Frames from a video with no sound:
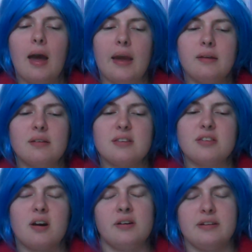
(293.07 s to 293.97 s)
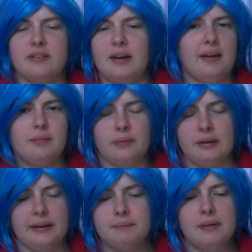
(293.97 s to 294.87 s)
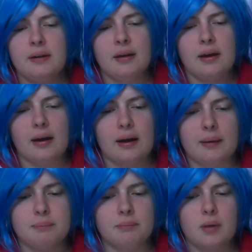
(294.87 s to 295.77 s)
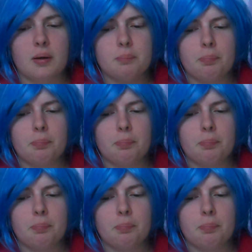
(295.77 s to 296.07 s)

I, it's hard to say, really. Um,